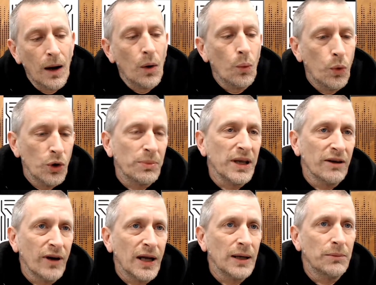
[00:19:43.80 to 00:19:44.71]
would be
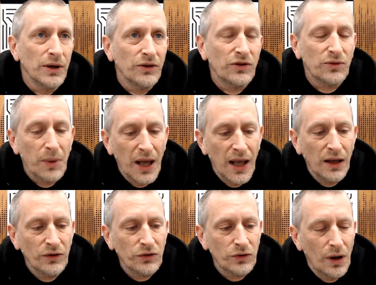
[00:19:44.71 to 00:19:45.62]
available as
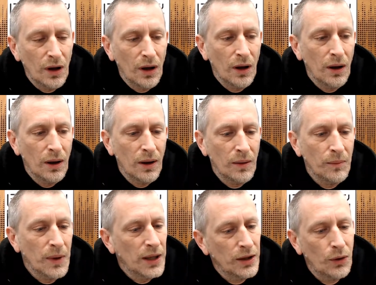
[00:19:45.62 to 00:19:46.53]
spares.
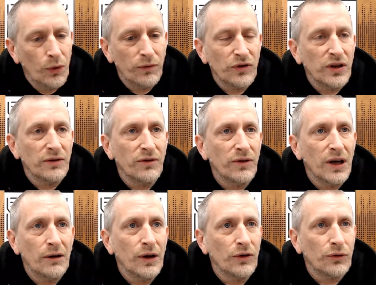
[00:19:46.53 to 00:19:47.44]
Obviously for
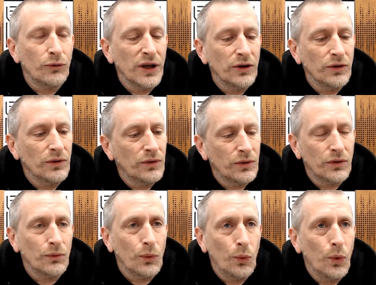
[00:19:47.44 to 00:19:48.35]
various
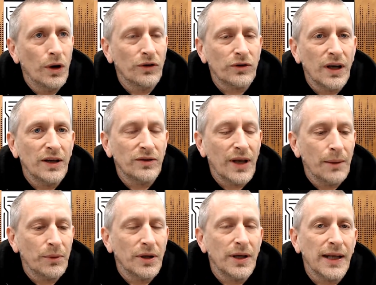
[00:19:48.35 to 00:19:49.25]
reasons, worst case
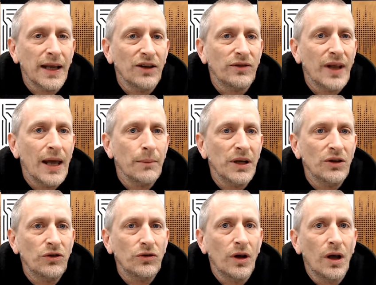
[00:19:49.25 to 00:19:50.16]
happen and it gets
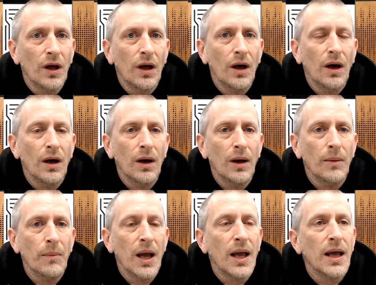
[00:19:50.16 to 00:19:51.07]
damaged.
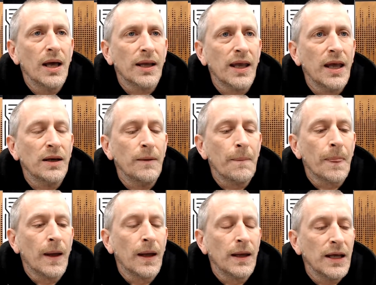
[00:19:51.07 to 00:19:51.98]
Again,
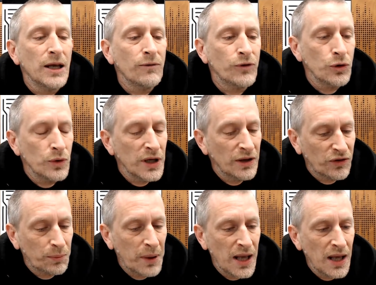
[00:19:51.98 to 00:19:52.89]
if you need
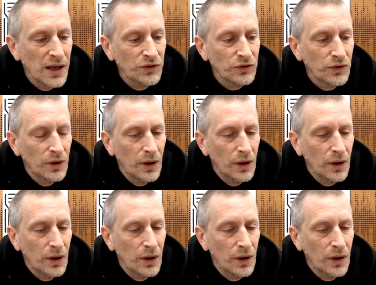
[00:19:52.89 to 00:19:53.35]
spares